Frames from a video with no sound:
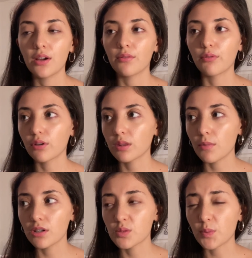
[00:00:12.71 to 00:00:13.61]
For the
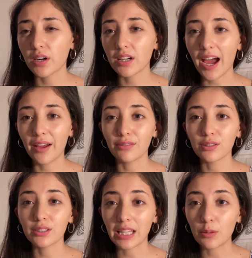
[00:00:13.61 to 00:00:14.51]
most part, I've
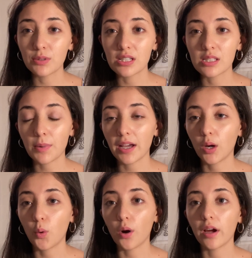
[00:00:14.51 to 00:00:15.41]
learned languages by
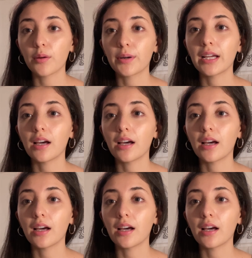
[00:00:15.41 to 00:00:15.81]
acquiring